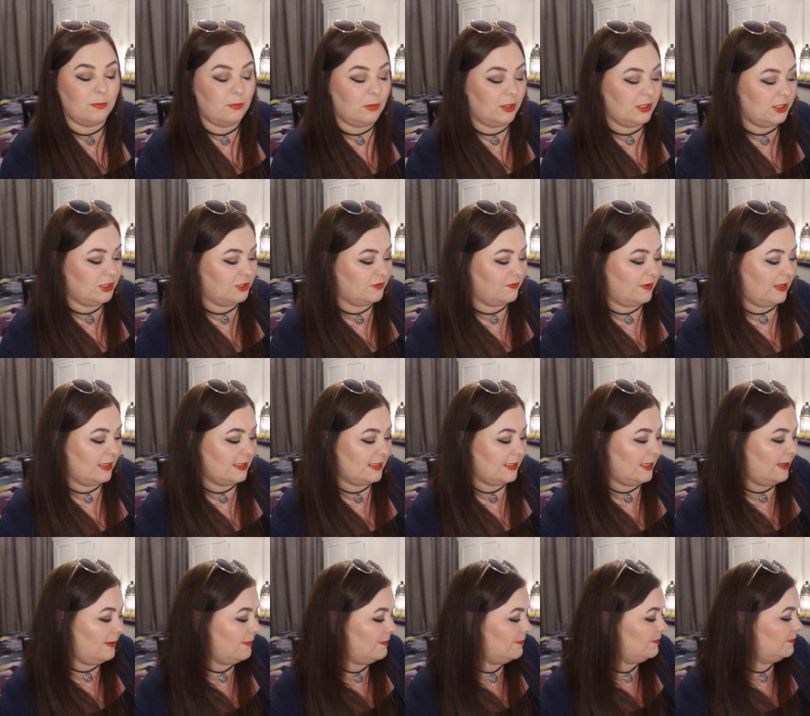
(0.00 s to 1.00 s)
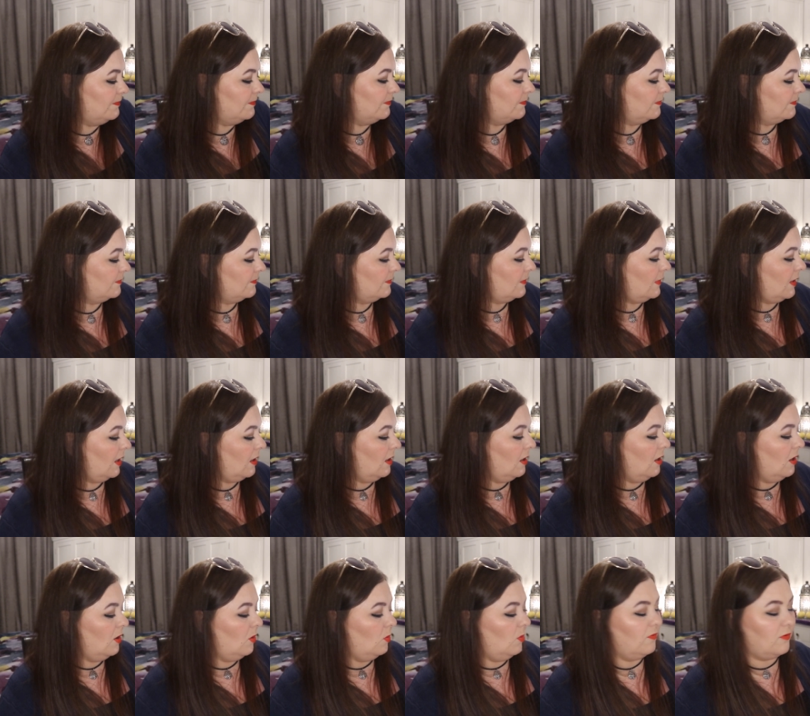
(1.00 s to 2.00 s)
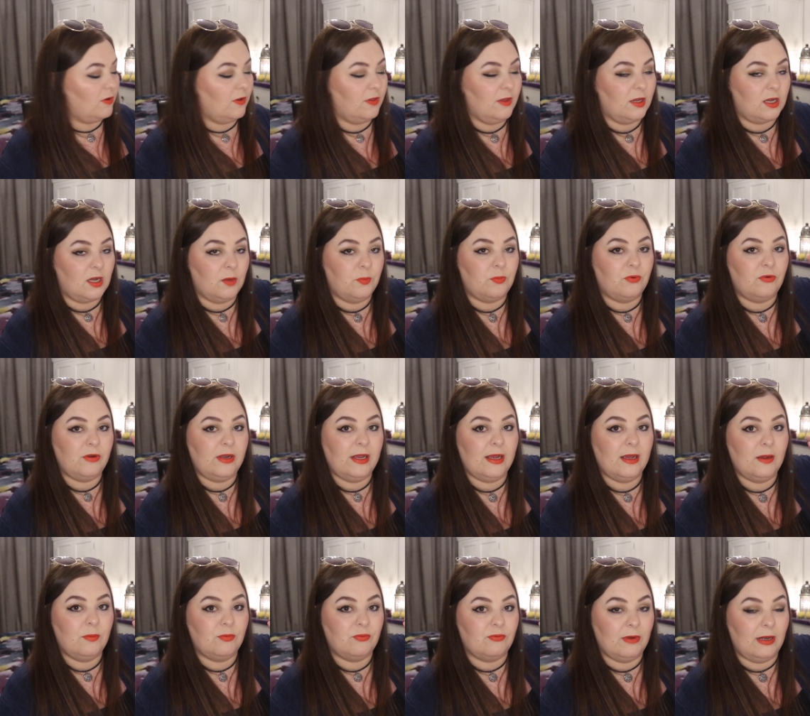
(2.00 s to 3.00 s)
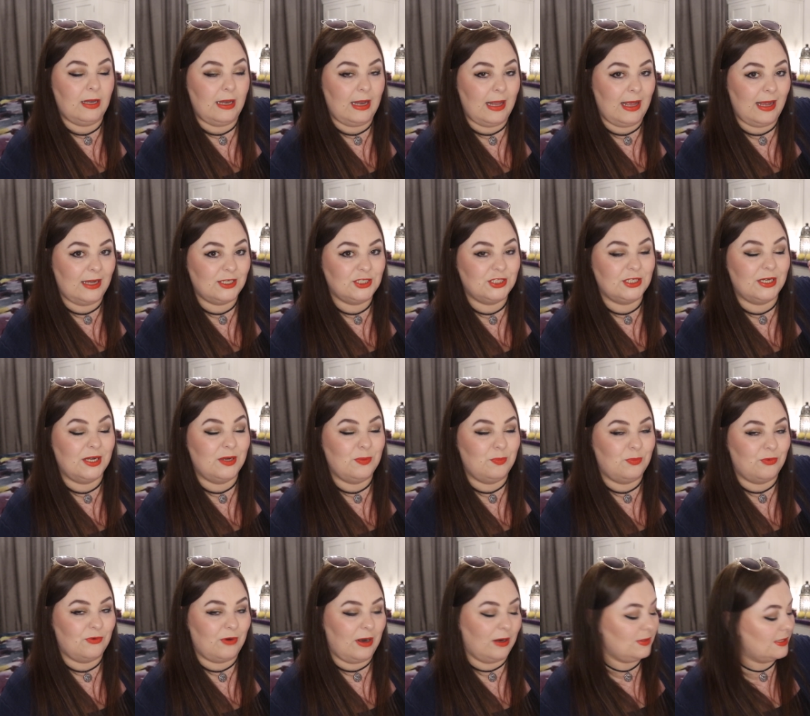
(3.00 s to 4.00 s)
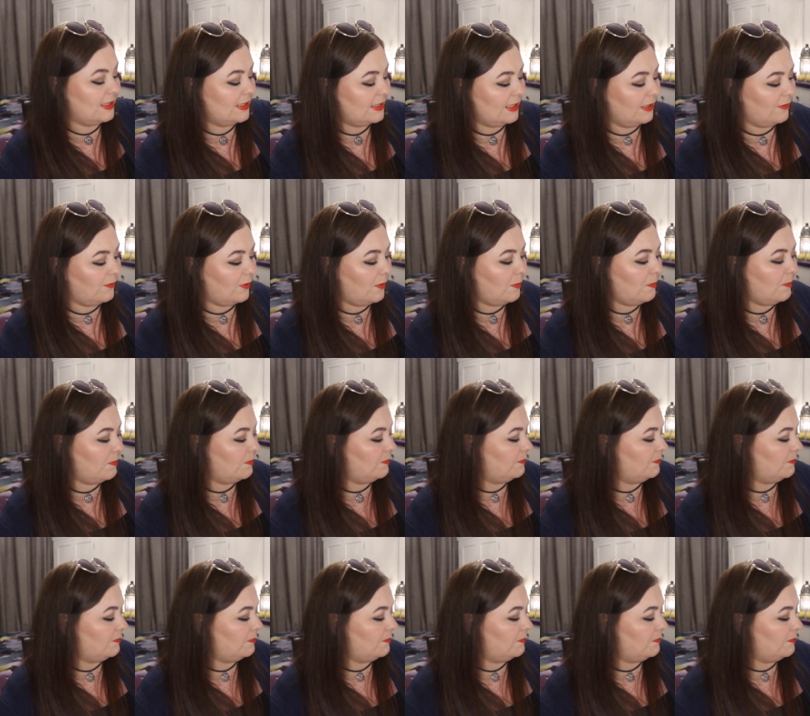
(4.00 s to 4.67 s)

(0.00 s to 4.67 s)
Moisturiser. We've got the Capria Lash and Brow Serum.